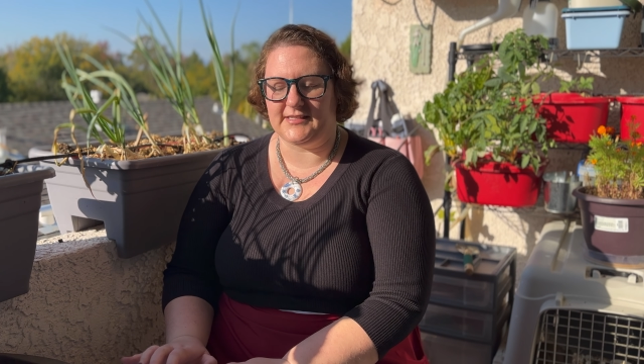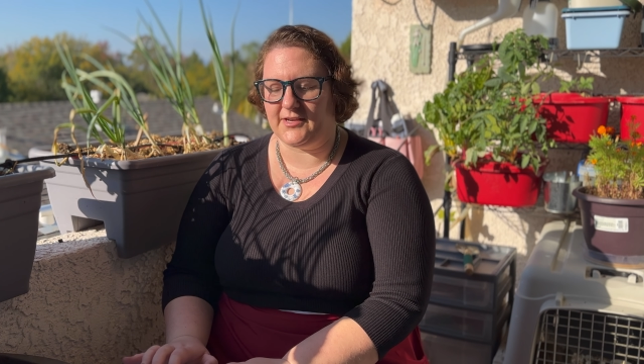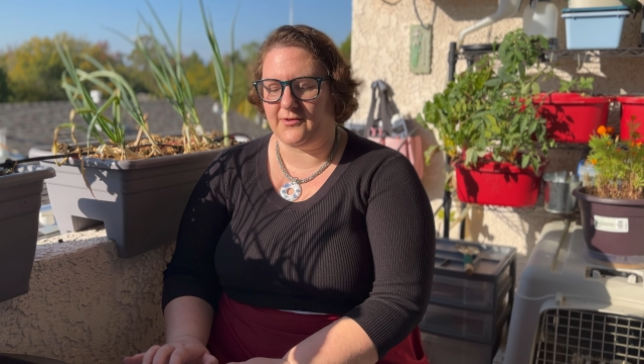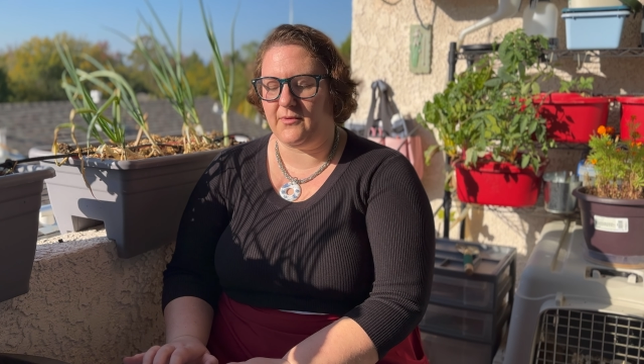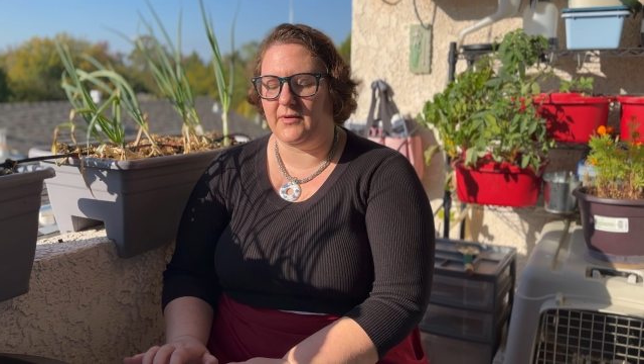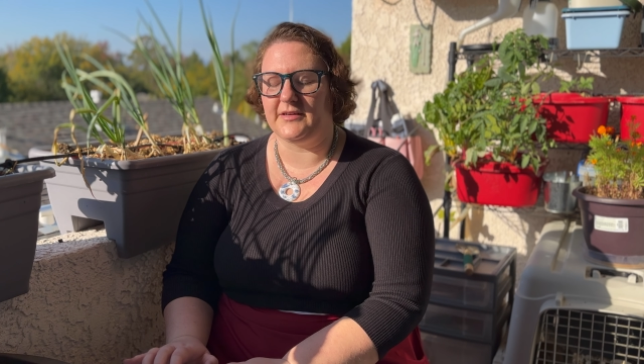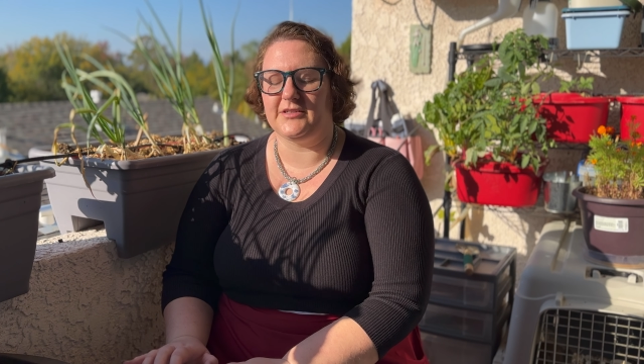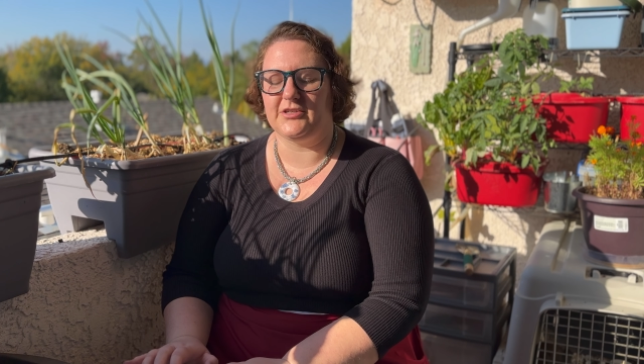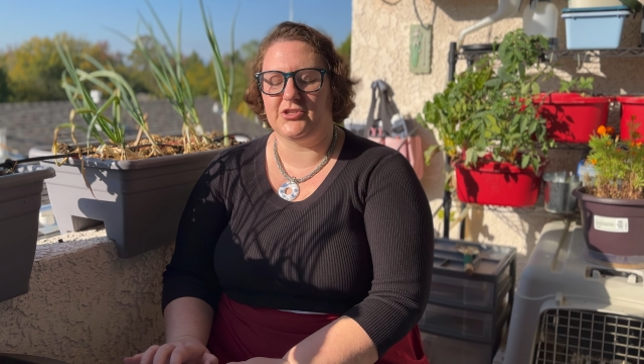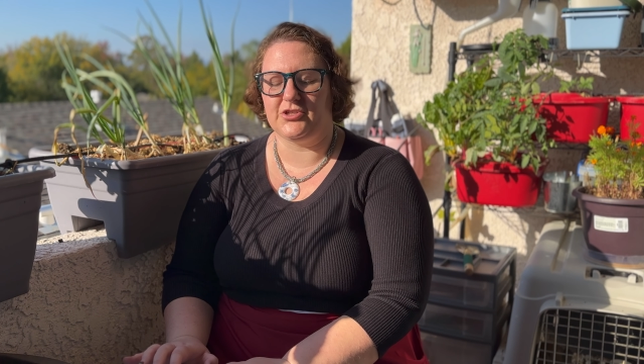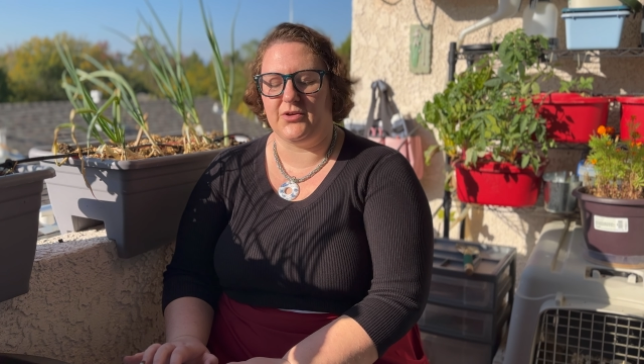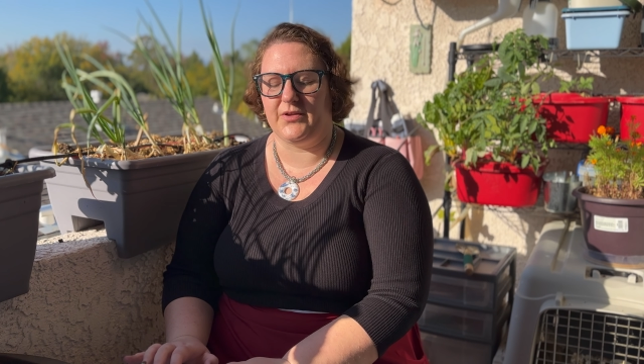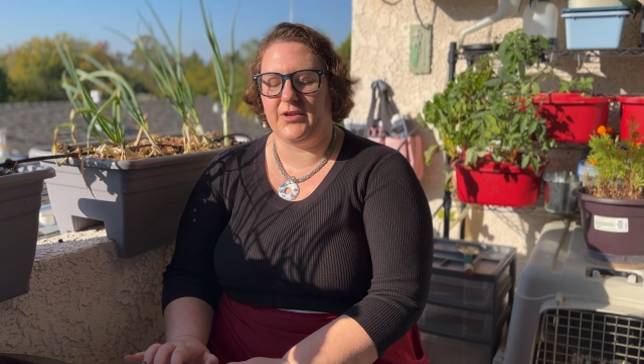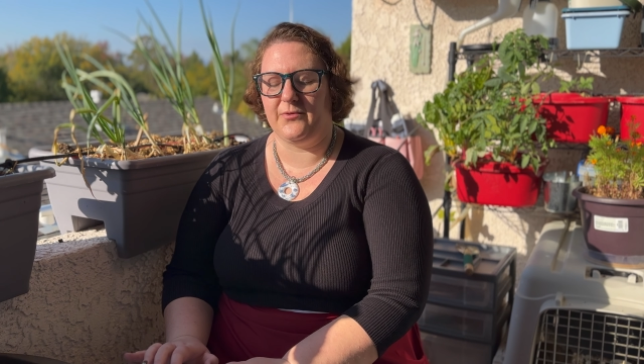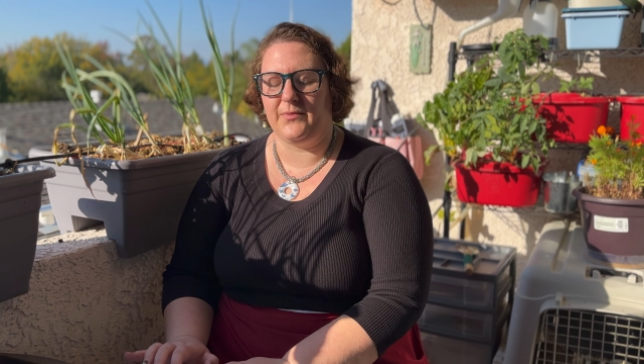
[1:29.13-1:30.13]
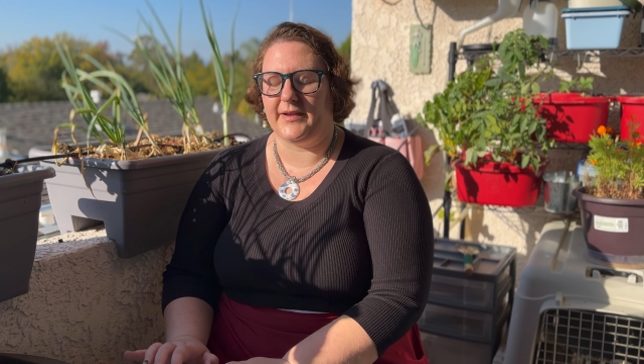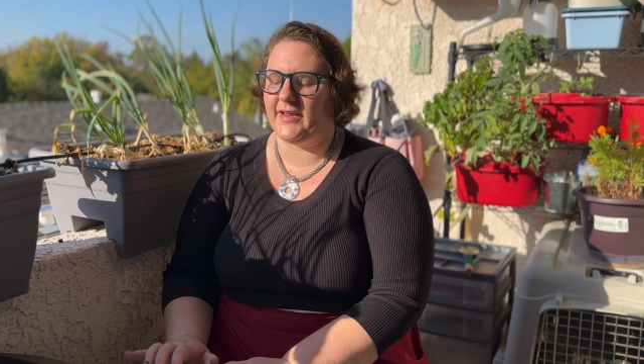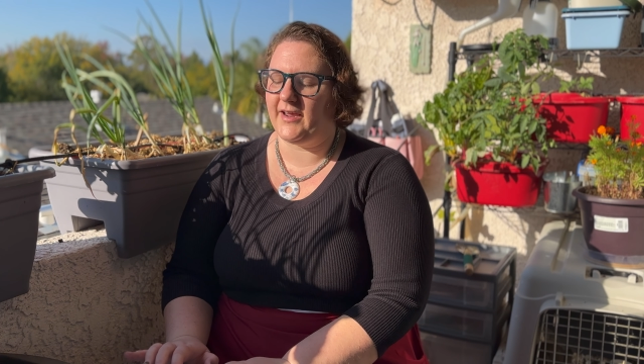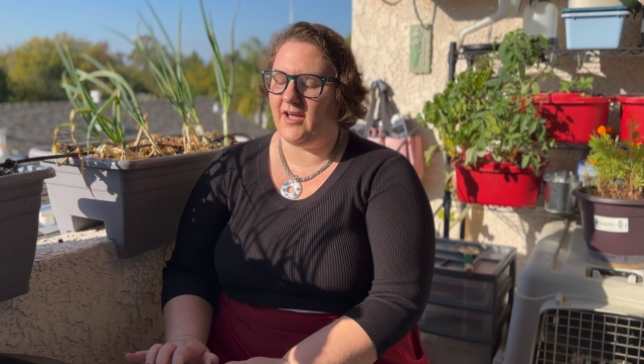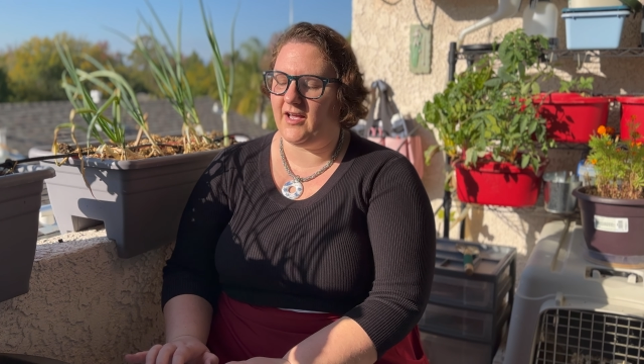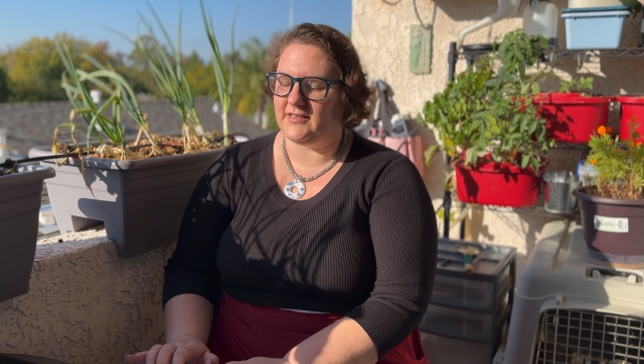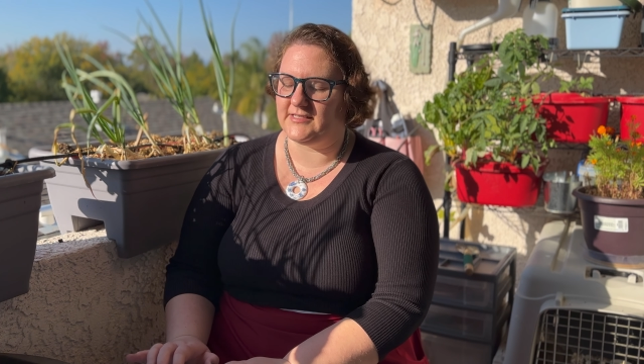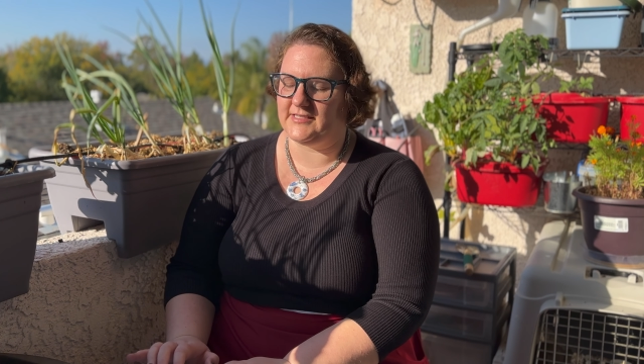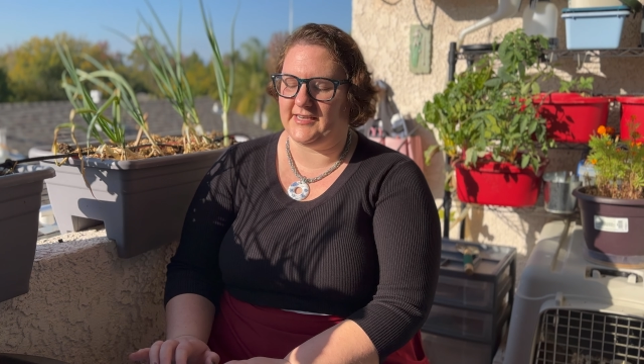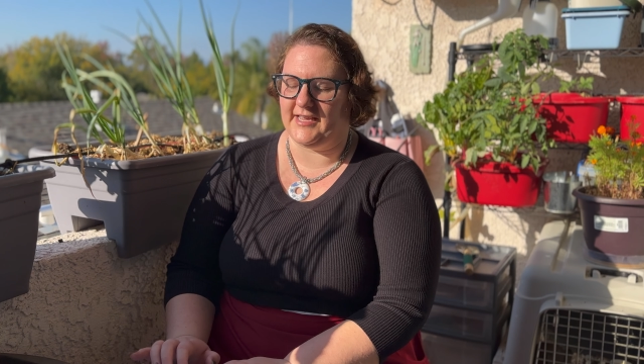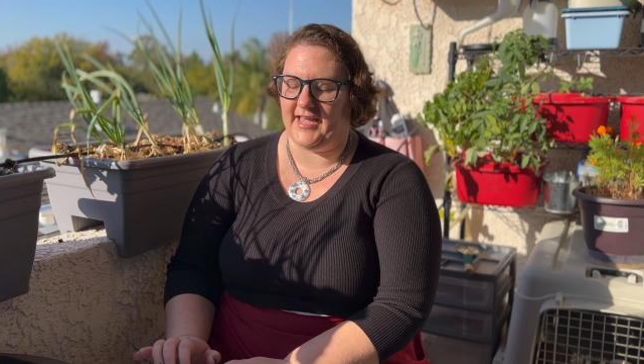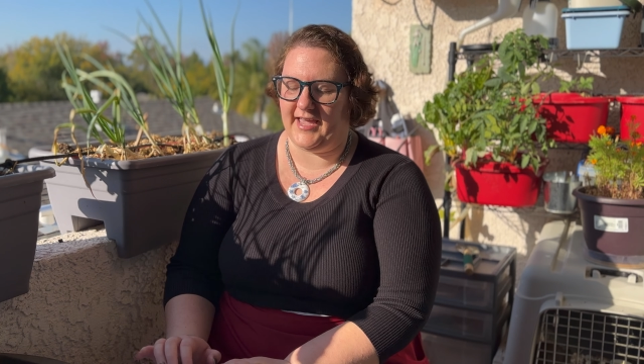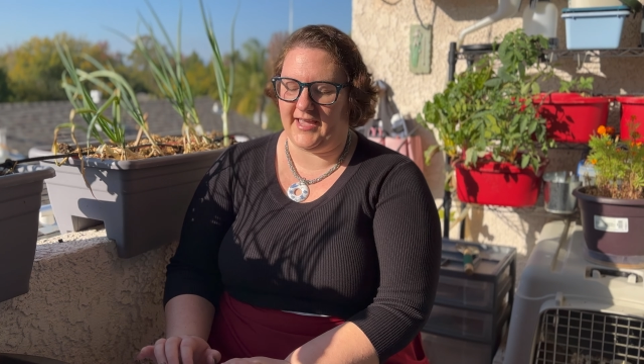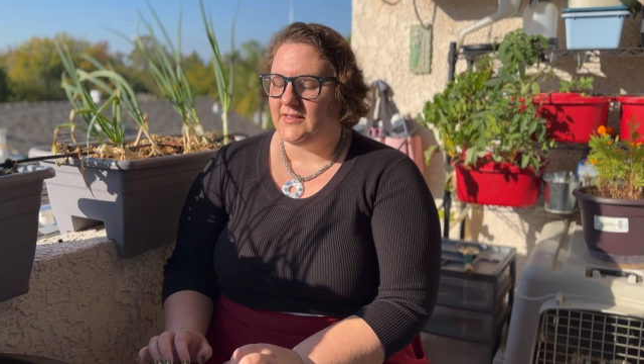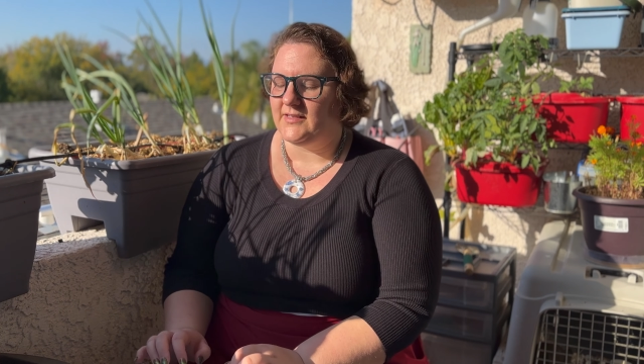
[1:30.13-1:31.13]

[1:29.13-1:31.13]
and I wanted to show you what I got today.